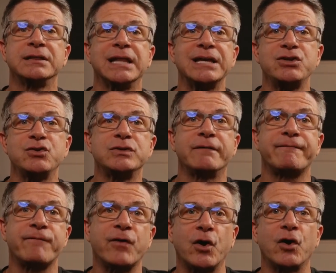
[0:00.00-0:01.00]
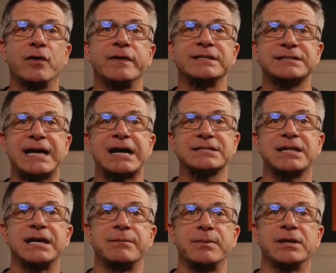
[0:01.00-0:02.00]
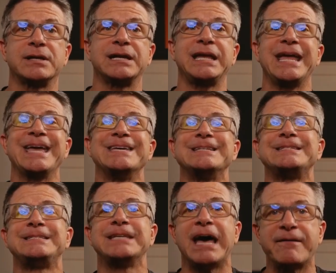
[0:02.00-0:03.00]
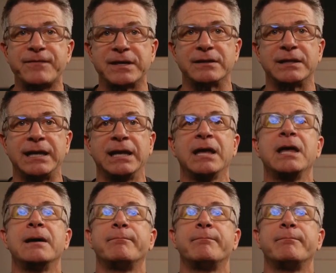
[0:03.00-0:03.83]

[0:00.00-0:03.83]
let you defer this tax liability indefinitely